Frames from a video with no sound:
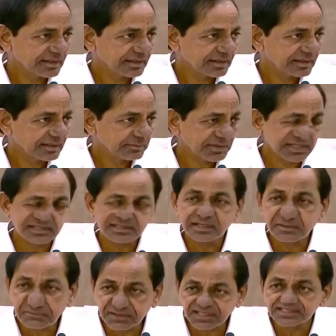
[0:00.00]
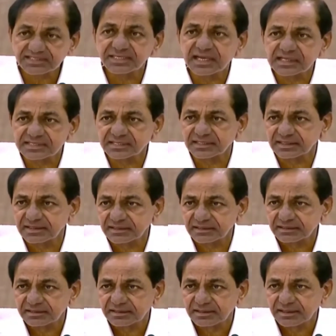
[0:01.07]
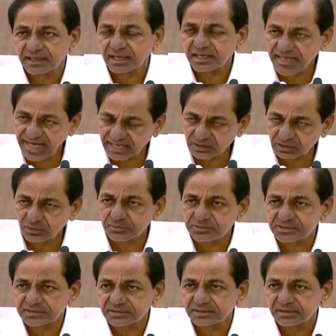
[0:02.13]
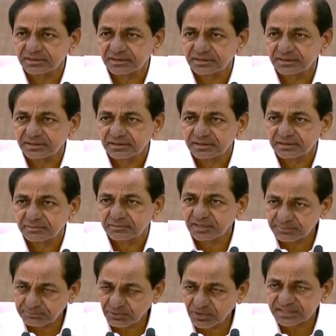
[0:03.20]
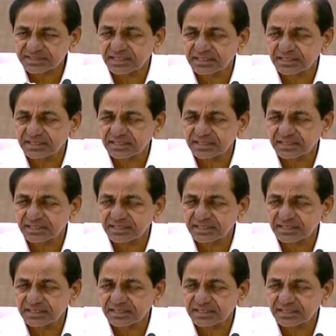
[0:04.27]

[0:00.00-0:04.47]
Please lift the GST on handlooms, milk productions,